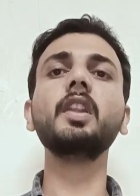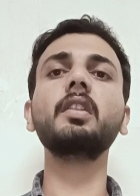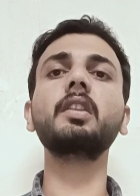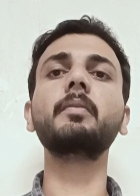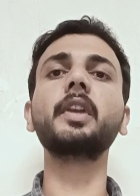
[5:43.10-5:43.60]

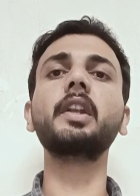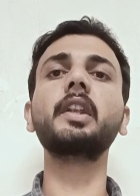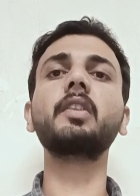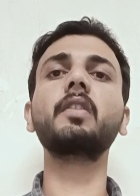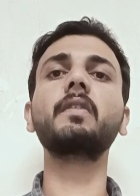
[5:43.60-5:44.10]
the
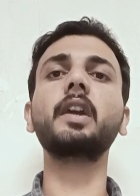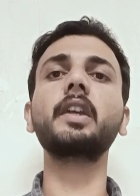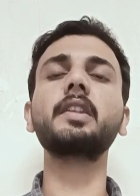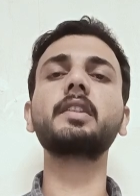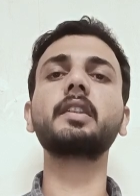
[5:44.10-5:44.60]
melting of
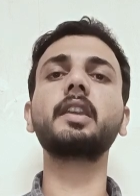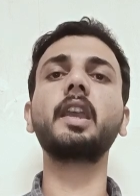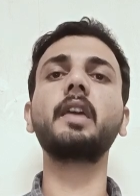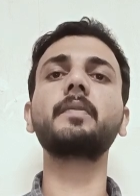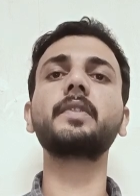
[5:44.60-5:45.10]
ice
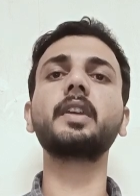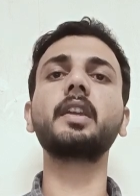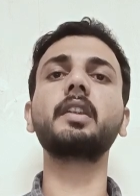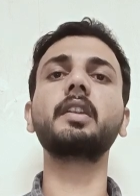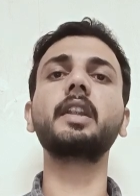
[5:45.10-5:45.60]
caps
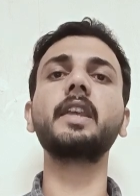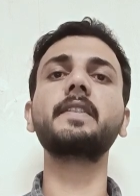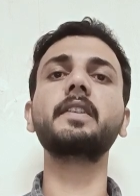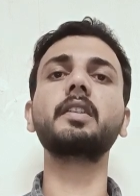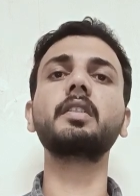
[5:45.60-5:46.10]
and
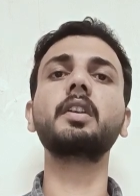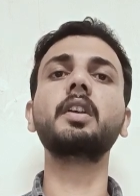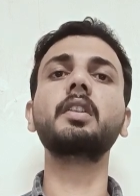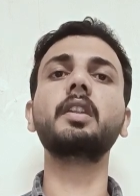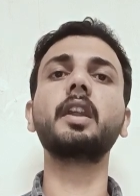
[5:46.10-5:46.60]
glacier,
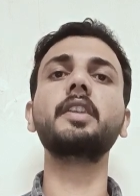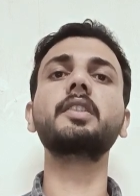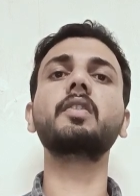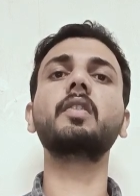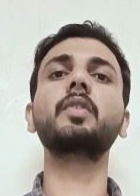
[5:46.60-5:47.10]
the
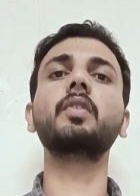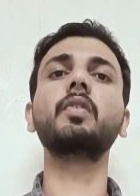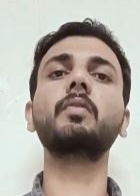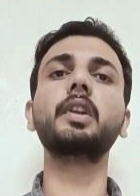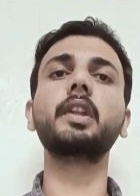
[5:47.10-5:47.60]
rising of the
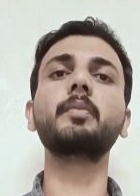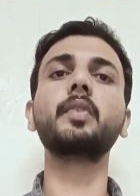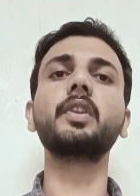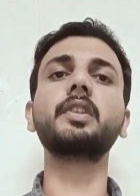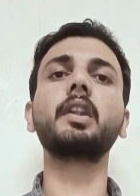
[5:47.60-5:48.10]
global
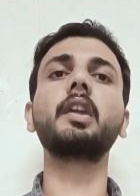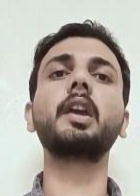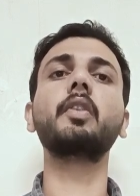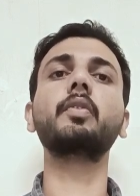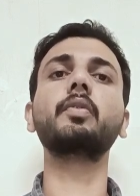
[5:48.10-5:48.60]
temperature
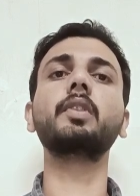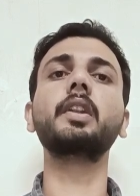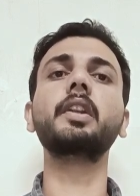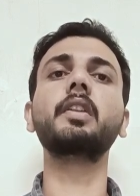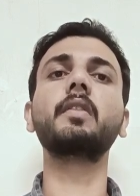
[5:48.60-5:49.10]
have to the
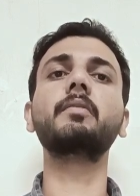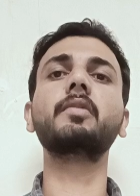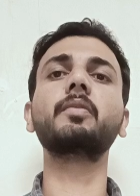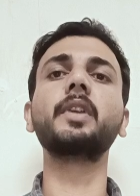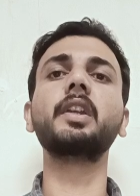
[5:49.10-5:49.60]
lead up
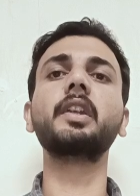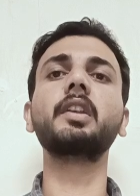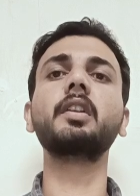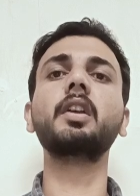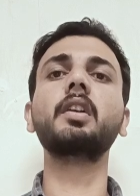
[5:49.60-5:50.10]
to
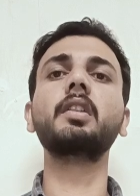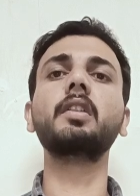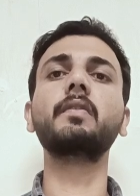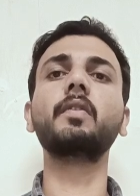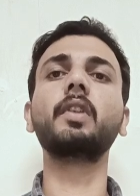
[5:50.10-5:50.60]
melting
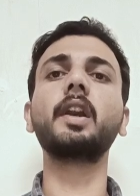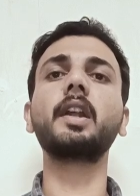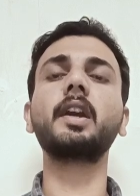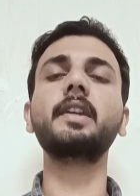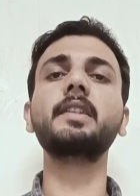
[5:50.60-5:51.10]
the
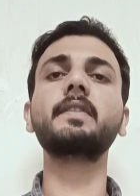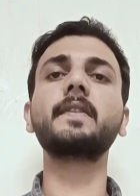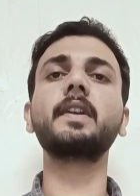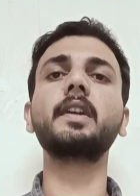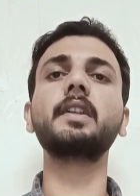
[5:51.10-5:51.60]
polar ice
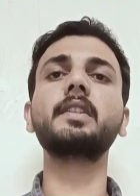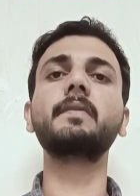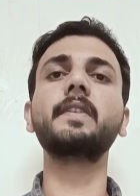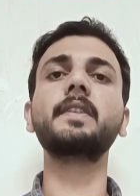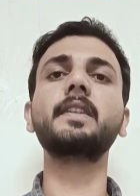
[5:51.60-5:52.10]

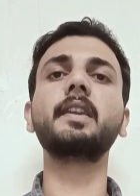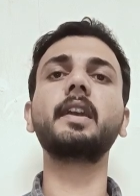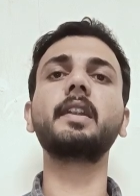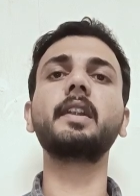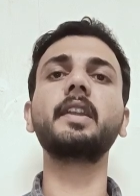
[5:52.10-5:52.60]
superficie
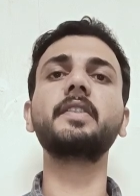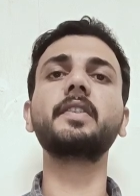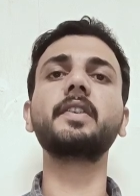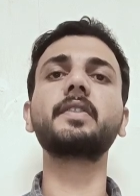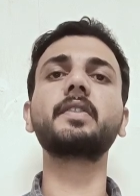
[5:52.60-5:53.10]
and
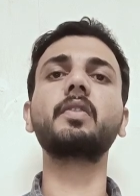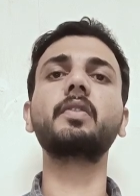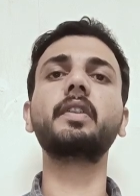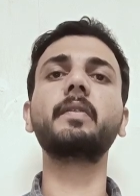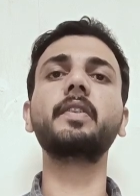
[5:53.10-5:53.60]
glaciers
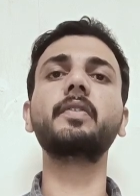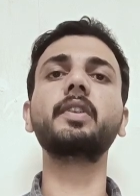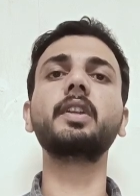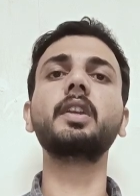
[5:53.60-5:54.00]
contributing